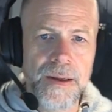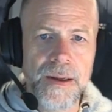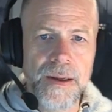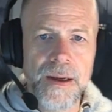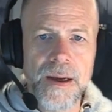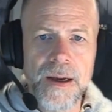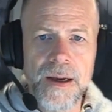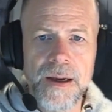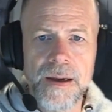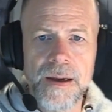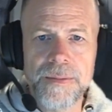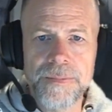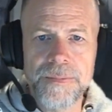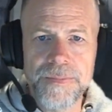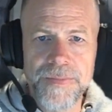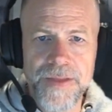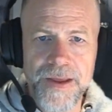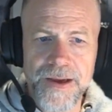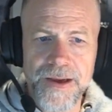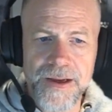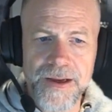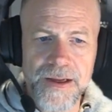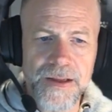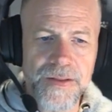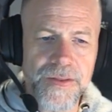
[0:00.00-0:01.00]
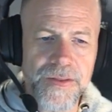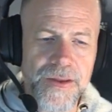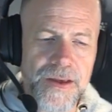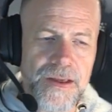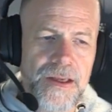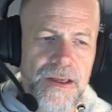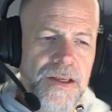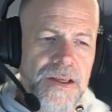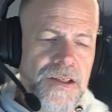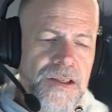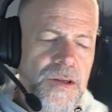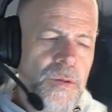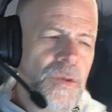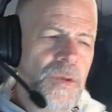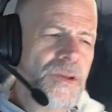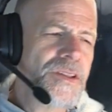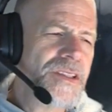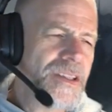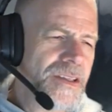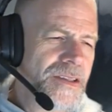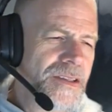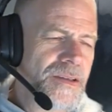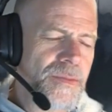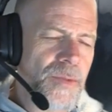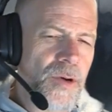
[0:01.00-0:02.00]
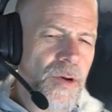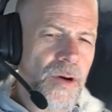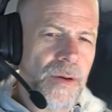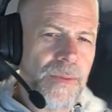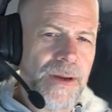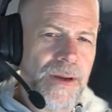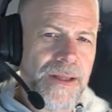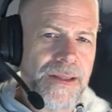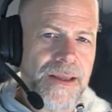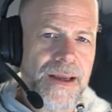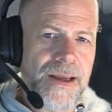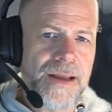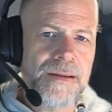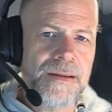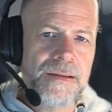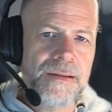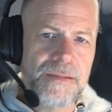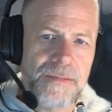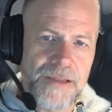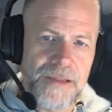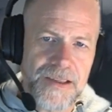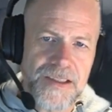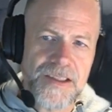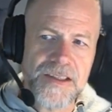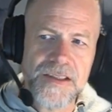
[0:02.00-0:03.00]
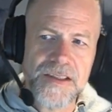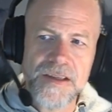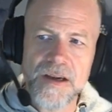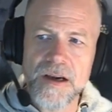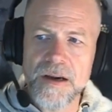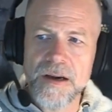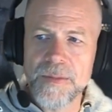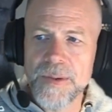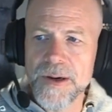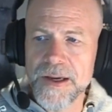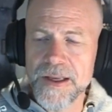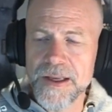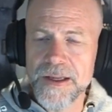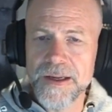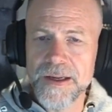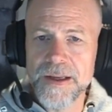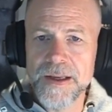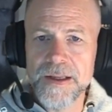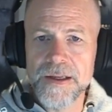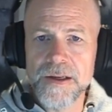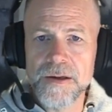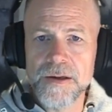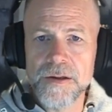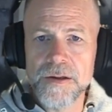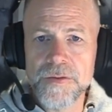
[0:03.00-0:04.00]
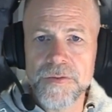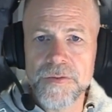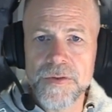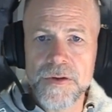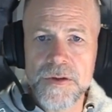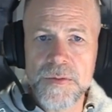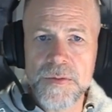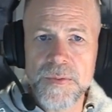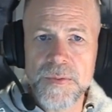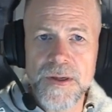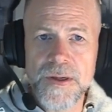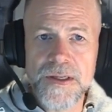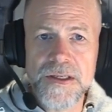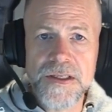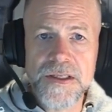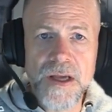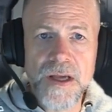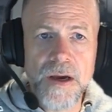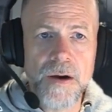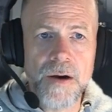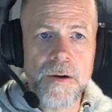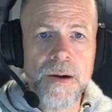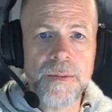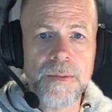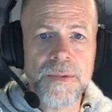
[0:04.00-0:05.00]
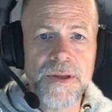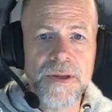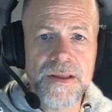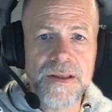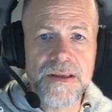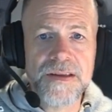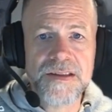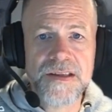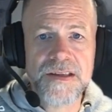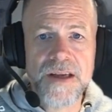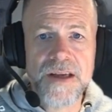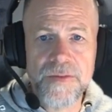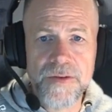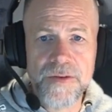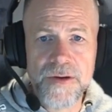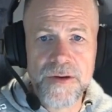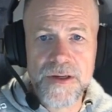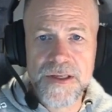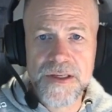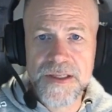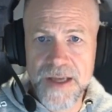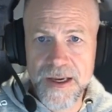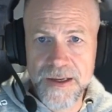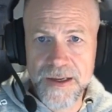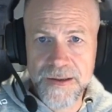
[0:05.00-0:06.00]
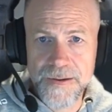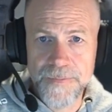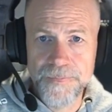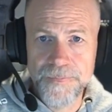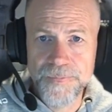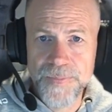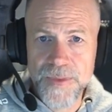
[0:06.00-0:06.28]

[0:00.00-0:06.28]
That kind of thing. So we'll see some more about that. Let's just talk about getting in here in the first place. So I'm going to discover a site.